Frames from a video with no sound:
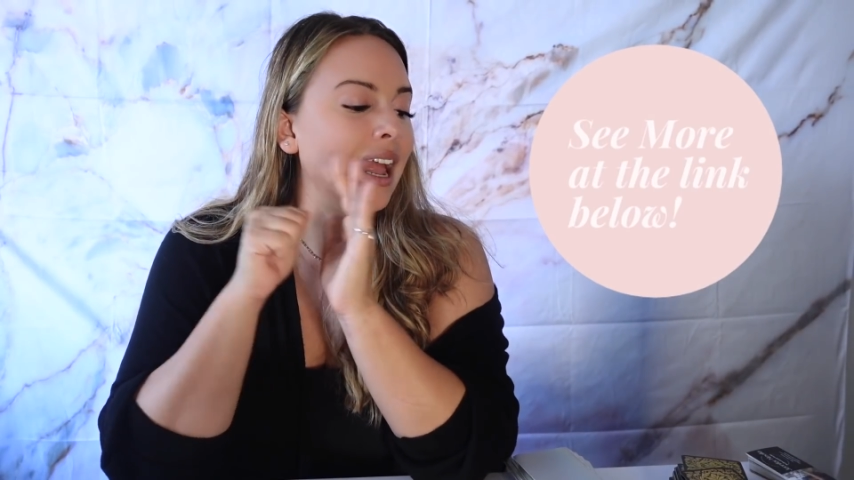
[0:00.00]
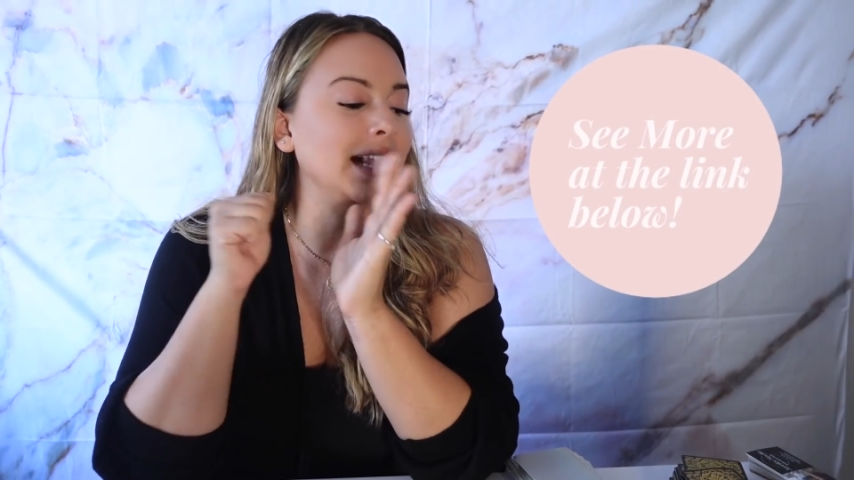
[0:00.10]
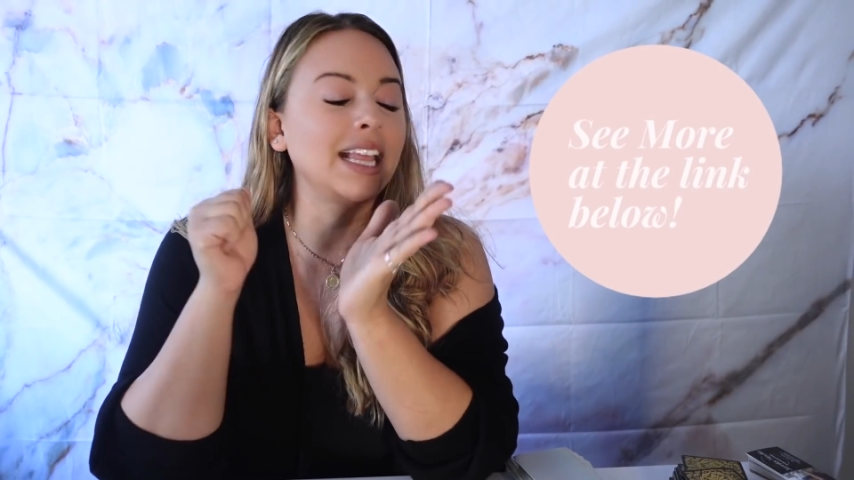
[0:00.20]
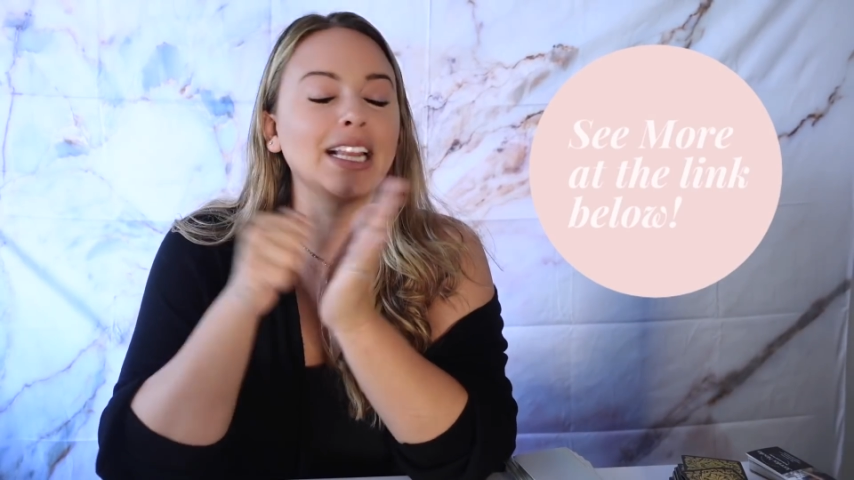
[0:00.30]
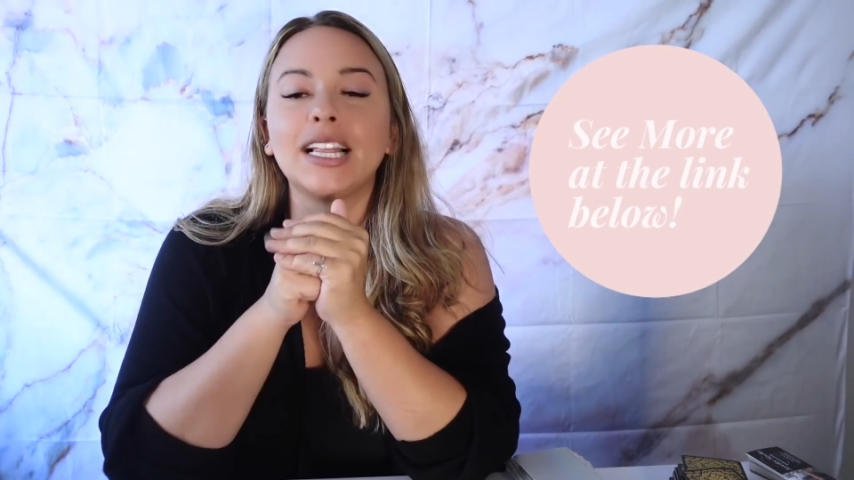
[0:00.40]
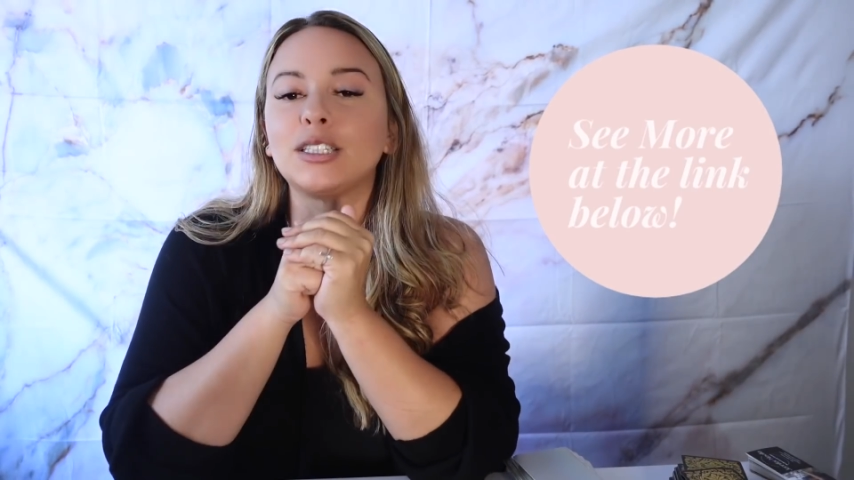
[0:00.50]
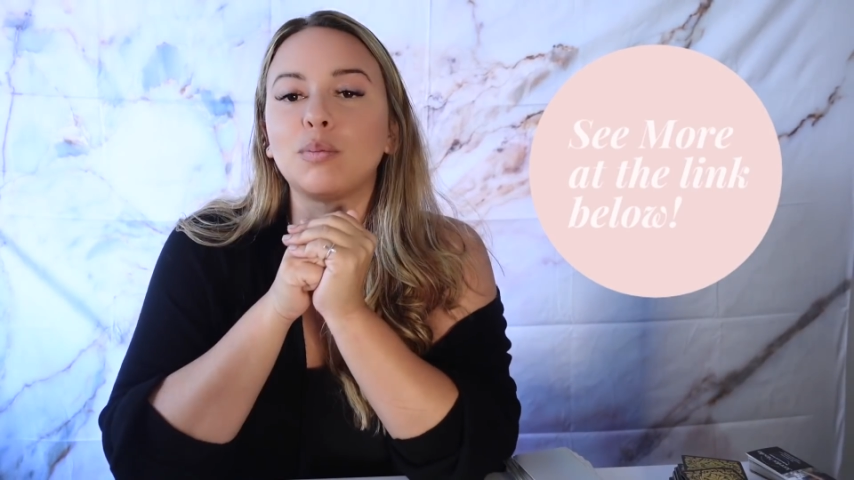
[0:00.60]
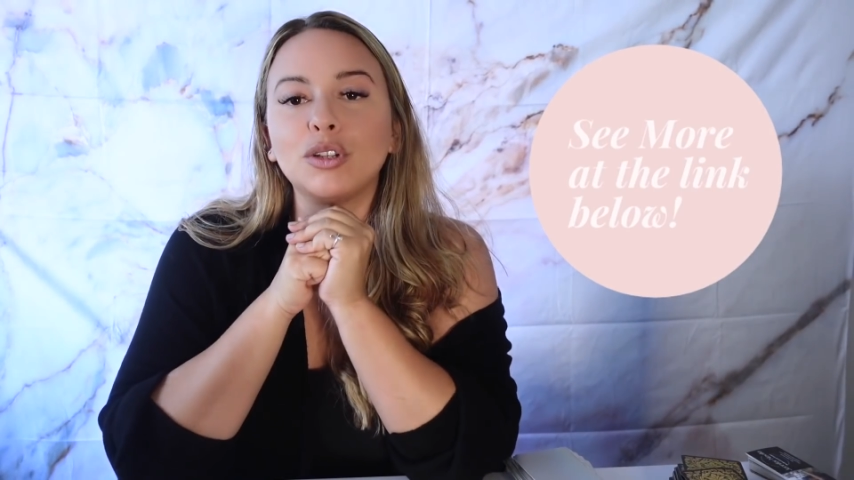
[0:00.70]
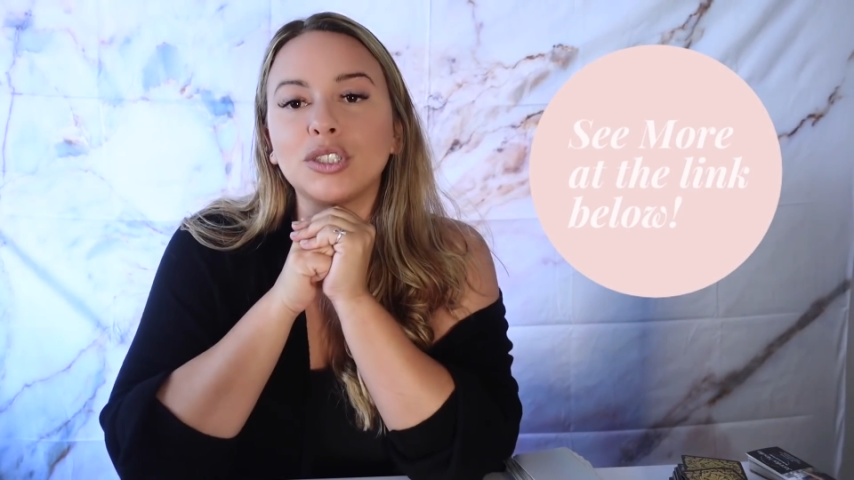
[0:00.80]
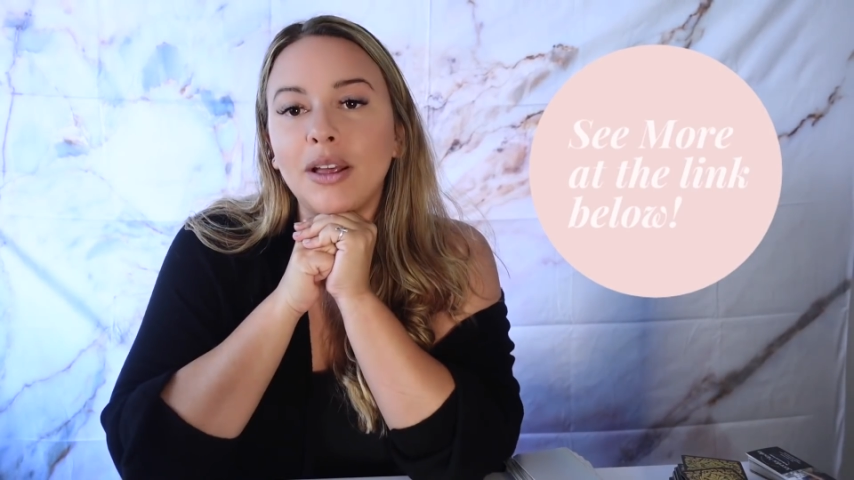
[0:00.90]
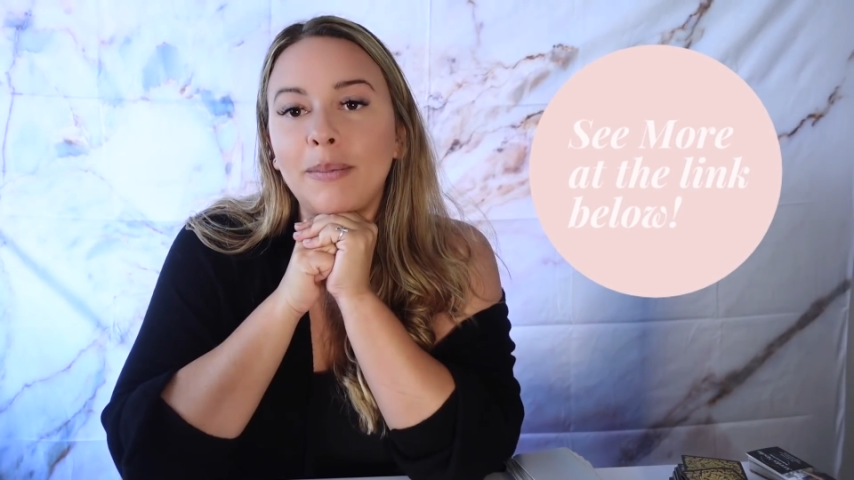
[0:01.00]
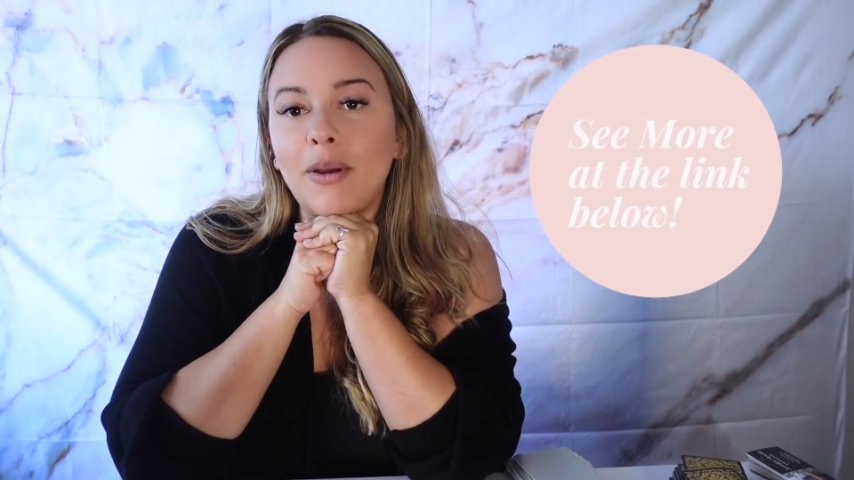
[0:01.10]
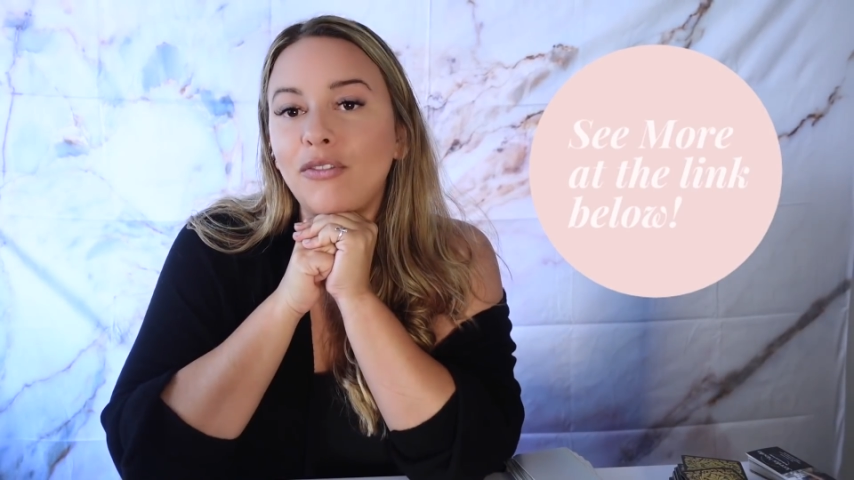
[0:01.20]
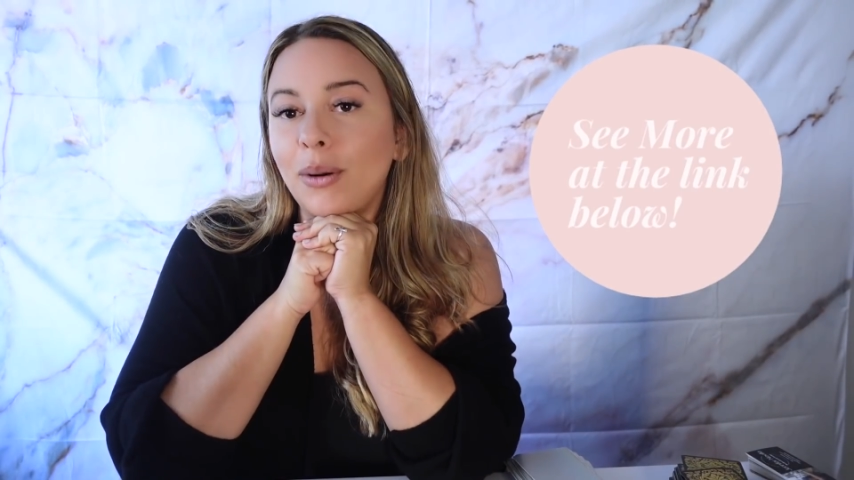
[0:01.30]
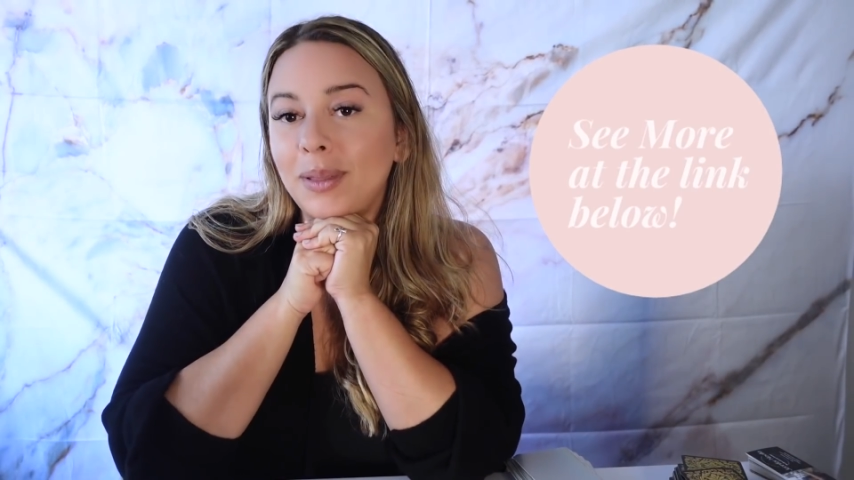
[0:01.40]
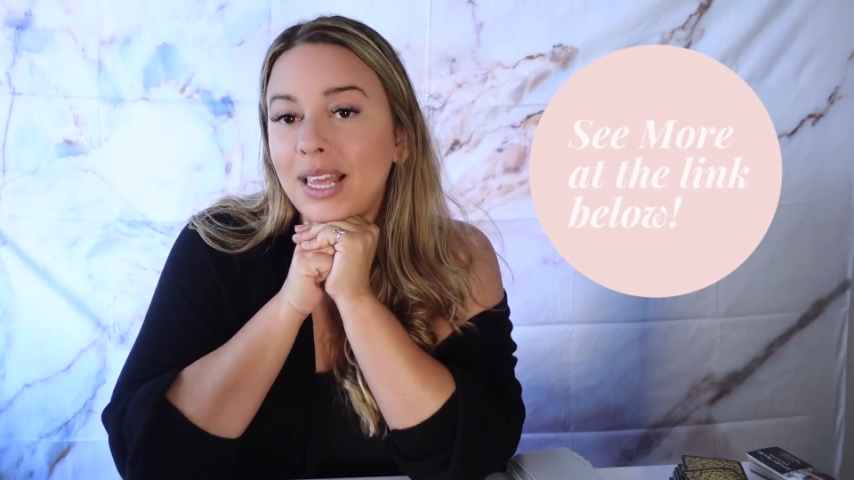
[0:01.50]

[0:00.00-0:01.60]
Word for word: And then let's pull some from